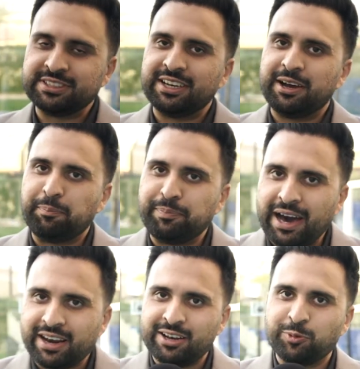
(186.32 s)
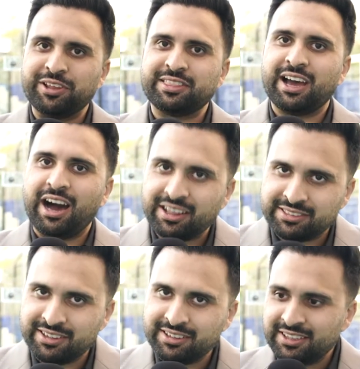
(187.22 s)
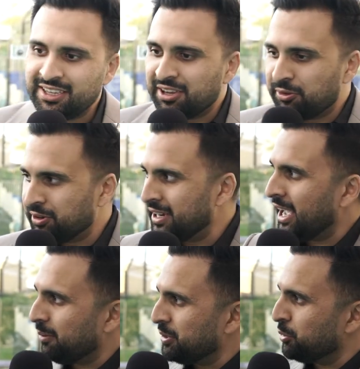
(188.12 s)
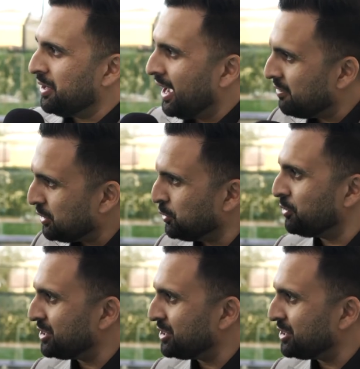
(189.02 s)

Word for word: uh, Padel with Adel. Really happy to be having you on our